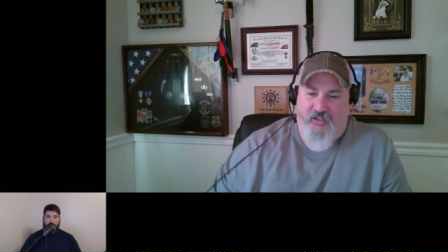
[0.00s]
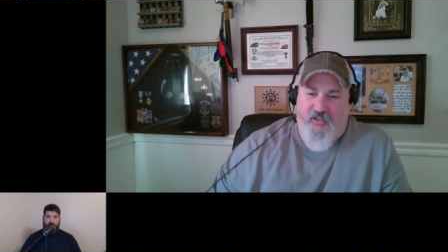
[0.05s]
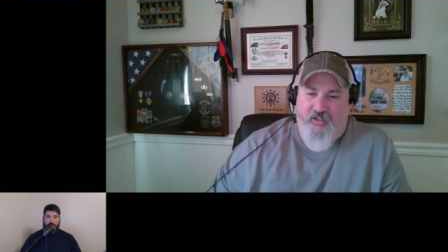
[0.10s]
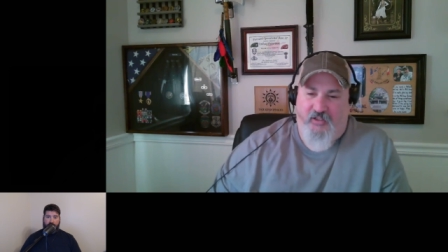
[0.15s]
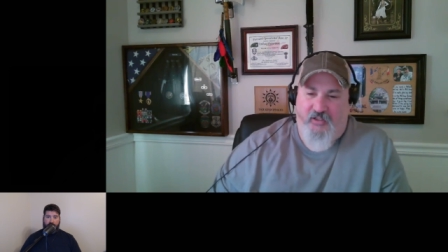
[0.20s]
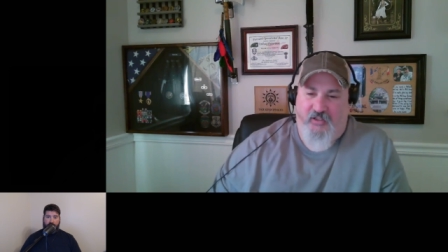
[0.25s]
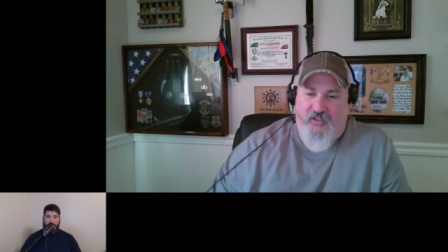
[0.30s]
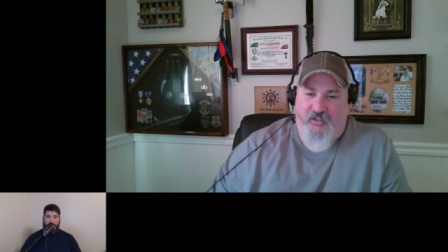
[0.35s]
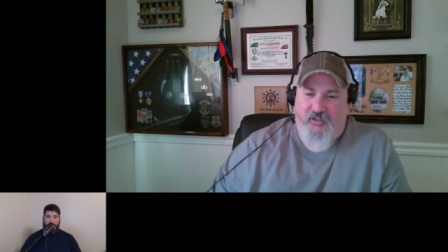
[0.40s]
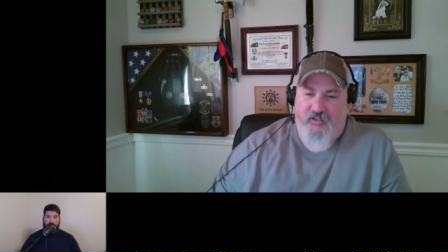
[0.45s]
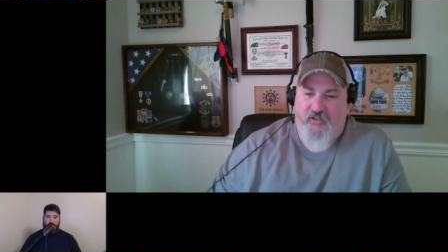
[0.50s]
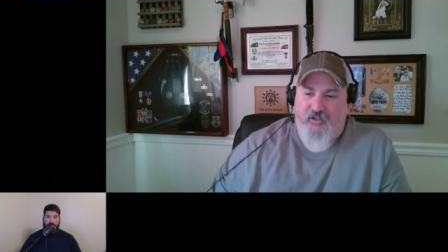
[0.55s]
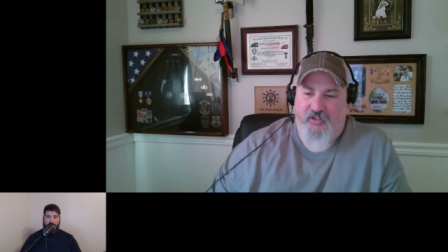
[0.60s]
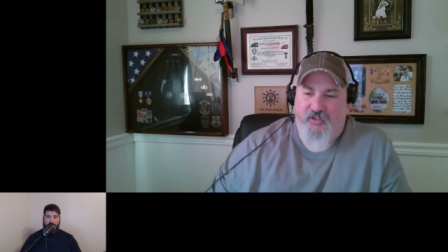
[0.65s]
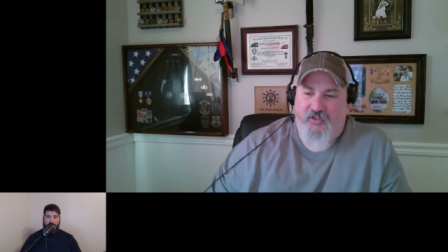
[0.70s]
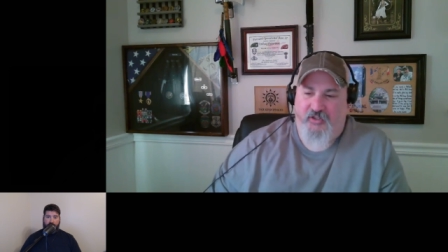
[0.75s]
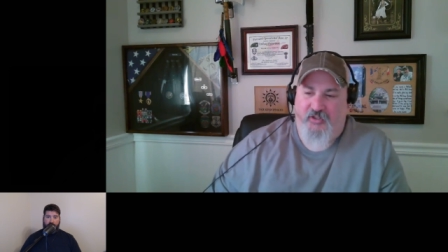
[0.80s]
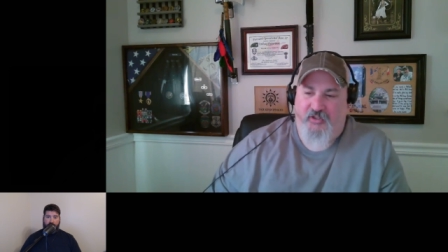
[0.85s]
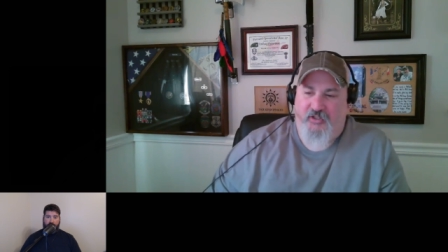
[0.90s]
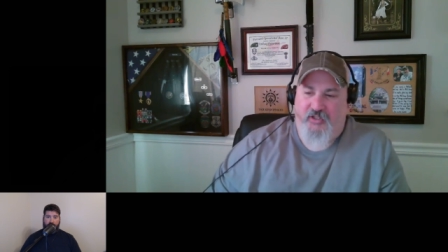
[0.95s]
Uh,
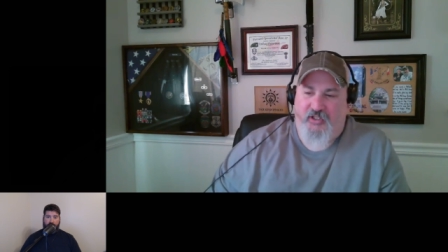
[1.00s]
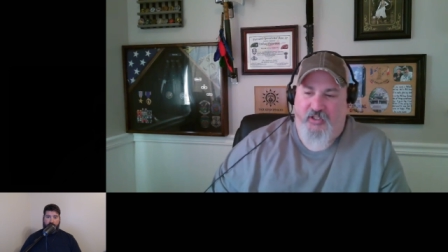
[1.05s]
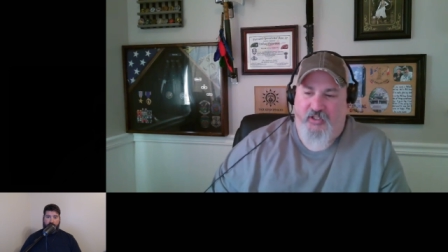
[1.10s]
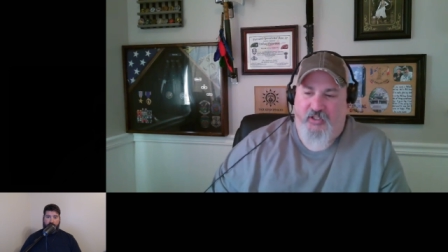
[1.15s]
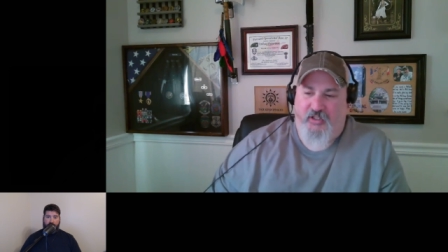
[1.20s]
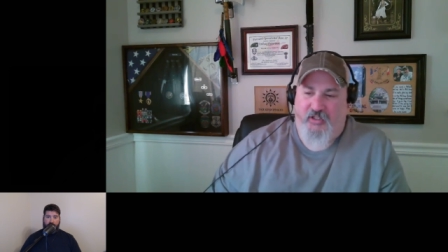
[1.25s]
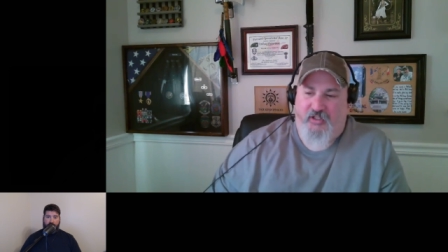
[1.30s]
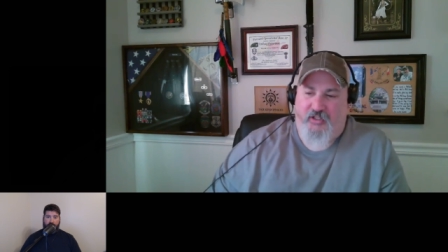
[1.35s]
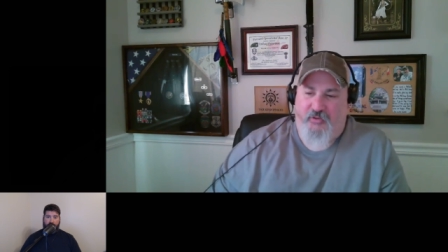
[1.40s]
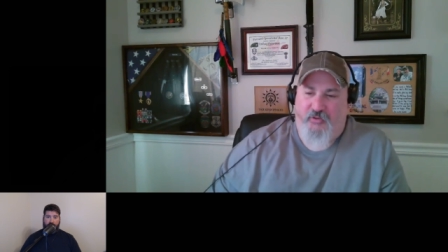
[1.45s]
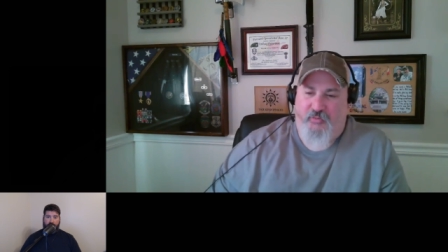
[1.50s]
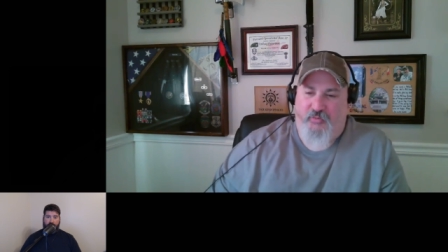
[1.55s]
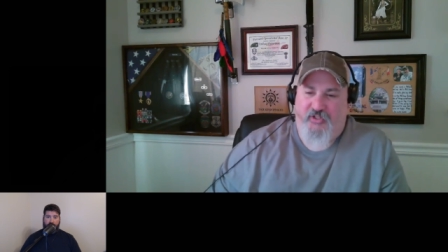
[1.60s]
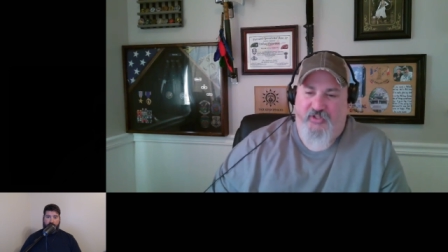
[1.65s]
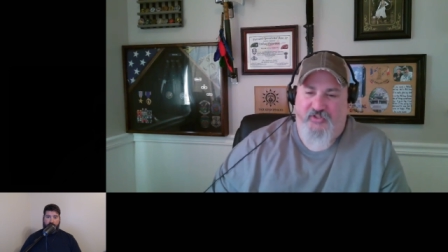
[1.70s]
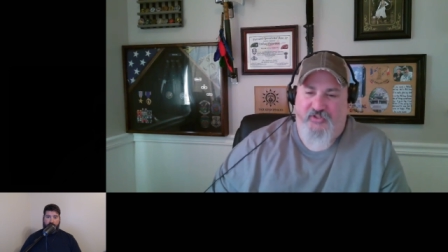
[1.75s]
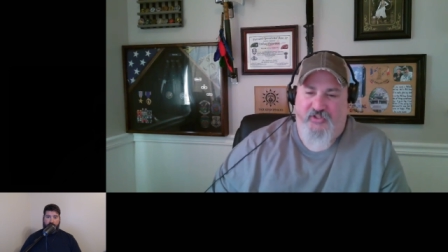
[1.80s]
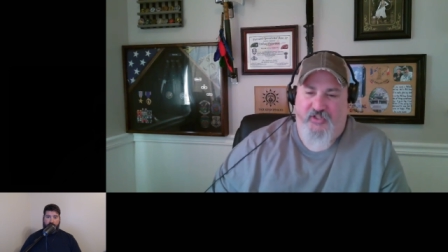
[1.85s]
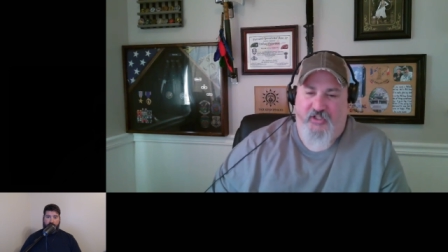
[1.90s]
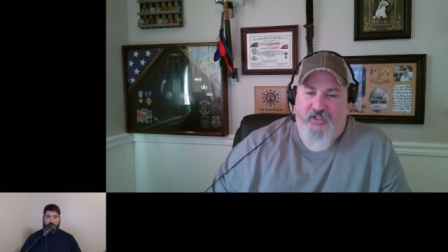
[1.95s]
uh,
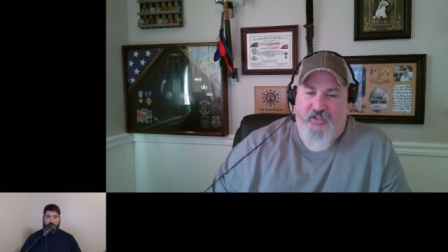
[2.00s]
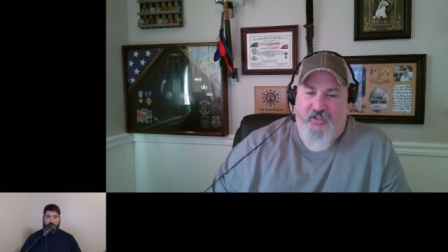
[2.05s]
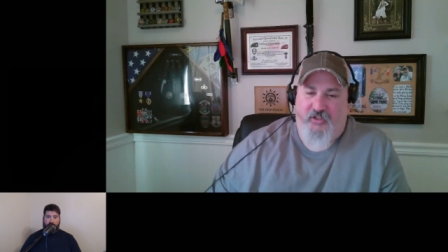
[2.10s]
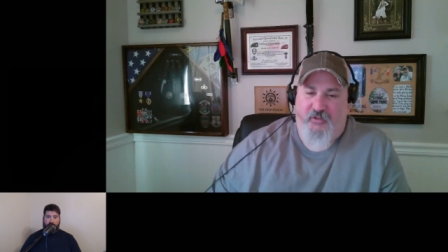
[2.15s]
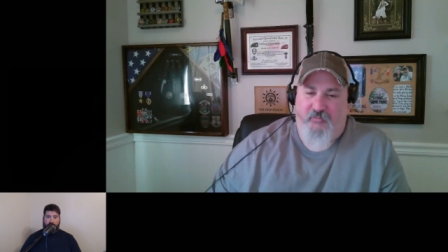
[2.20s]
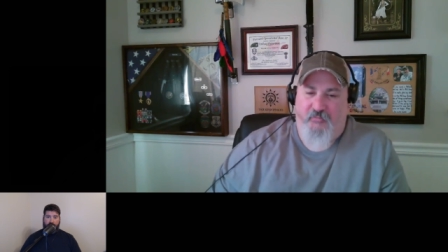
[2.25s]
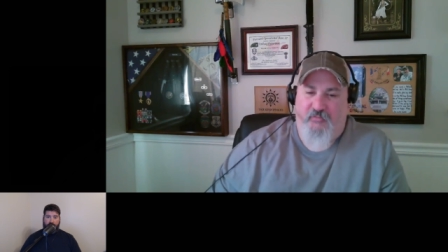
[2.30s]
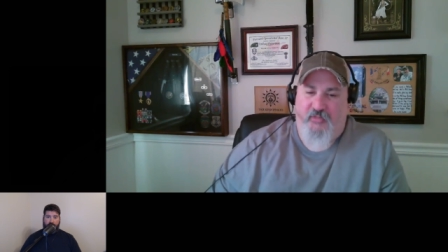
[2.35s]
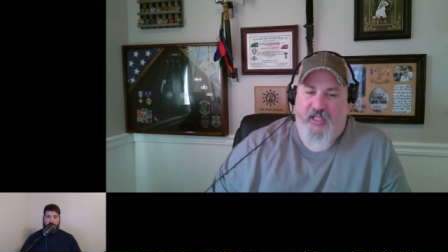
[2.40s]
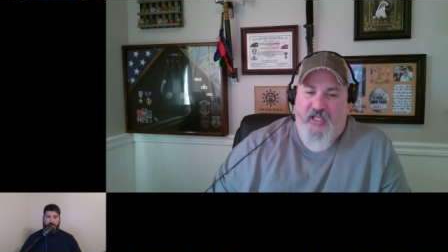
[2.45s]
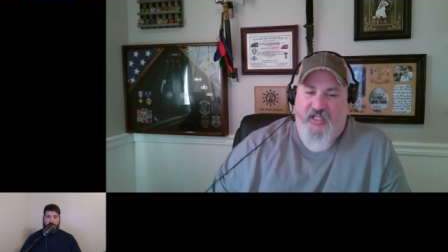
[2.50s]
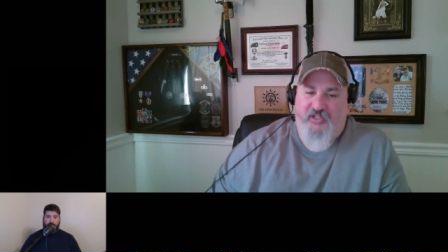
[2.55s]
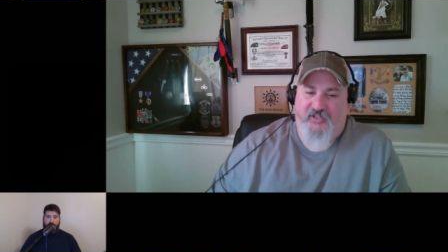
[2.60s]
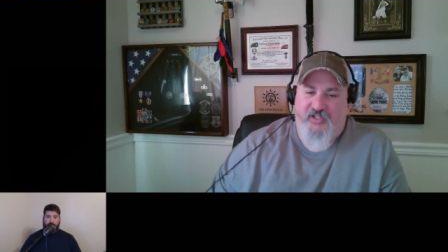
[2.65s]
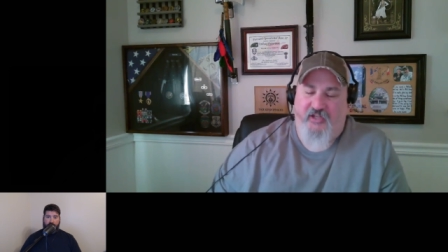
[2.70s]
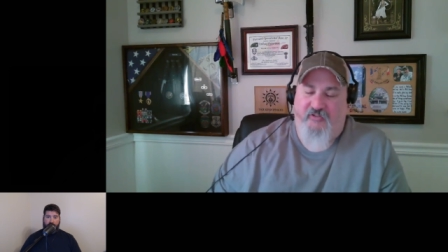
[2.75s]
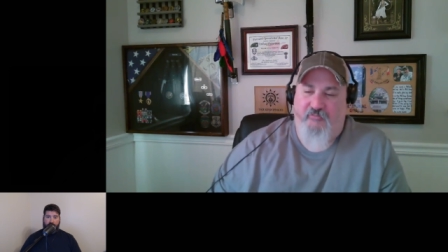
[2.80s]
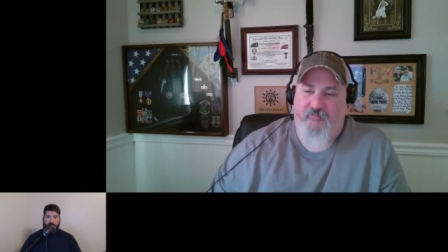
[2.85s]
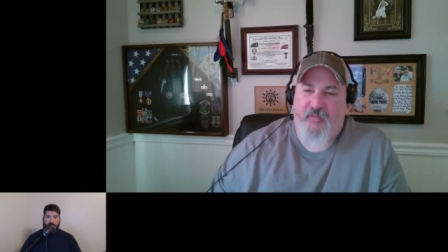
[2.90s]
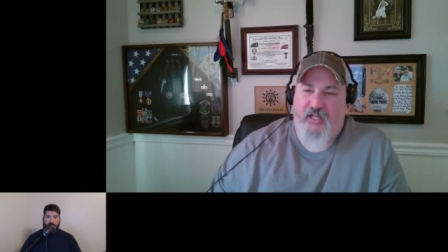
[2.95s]
was um,
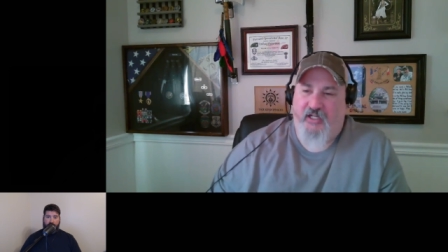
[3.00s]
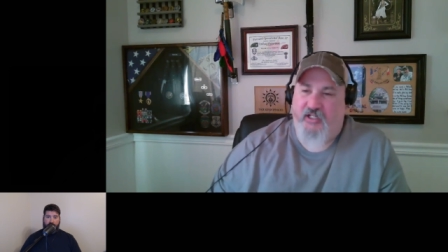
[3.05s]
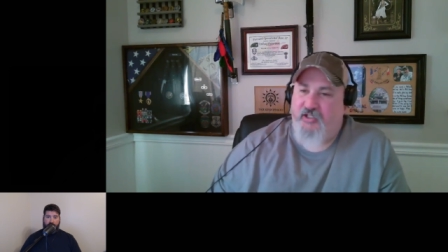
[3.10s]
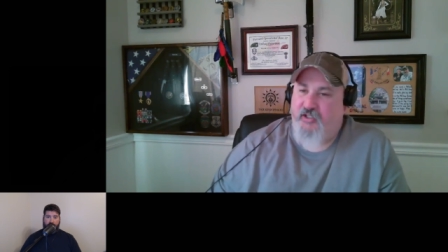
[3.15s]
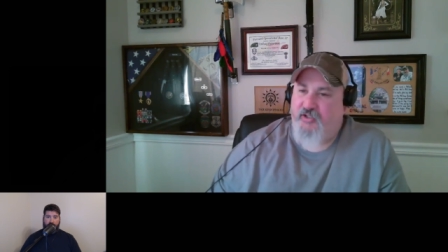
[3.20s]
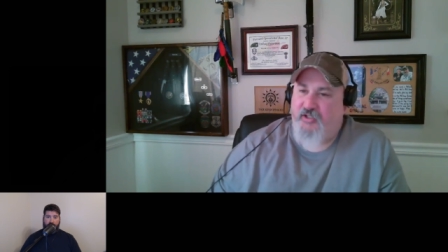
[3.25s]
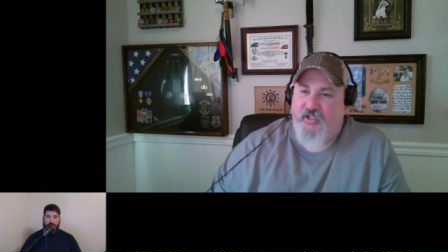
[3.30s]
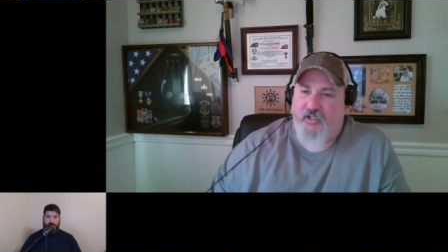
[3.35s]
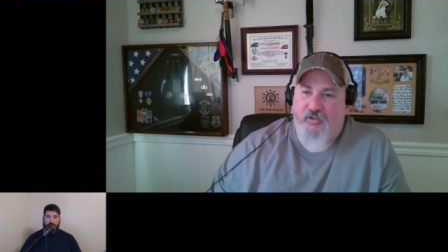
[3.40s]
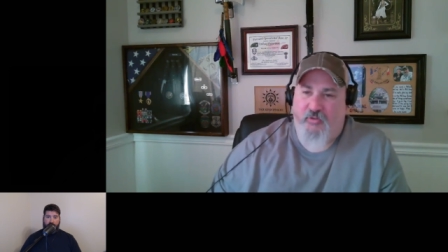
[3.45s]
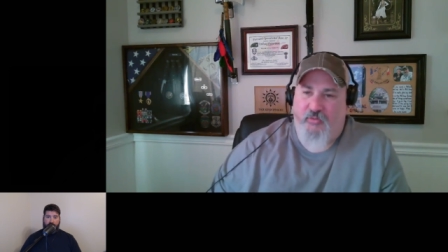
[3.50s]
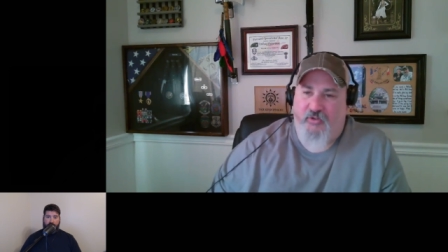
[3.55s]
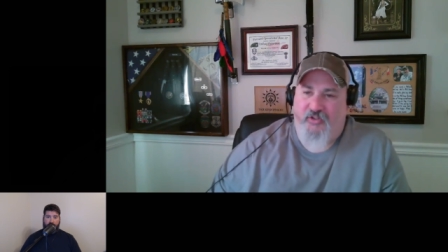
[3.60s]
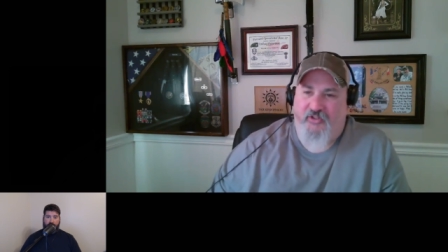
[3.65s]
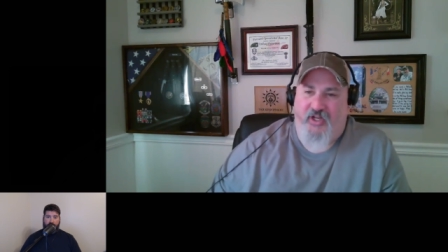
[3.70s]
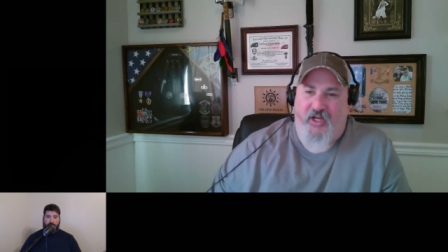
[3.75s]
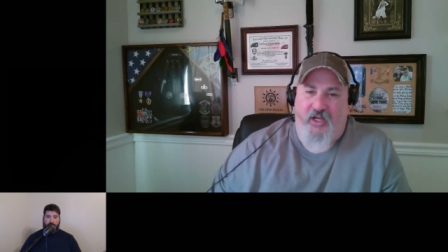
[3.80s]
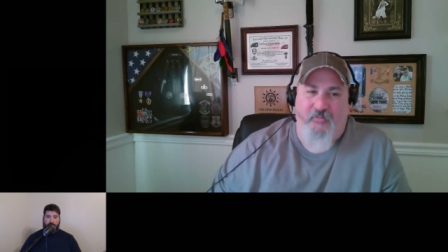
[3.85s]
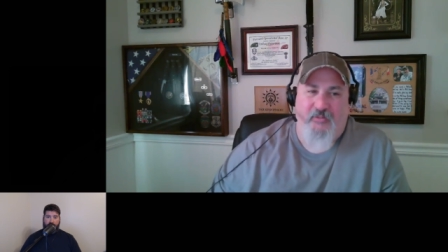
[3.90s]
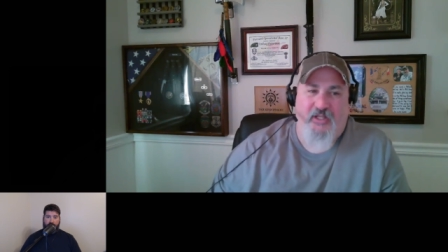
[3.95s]
SF Medic of the Year one time.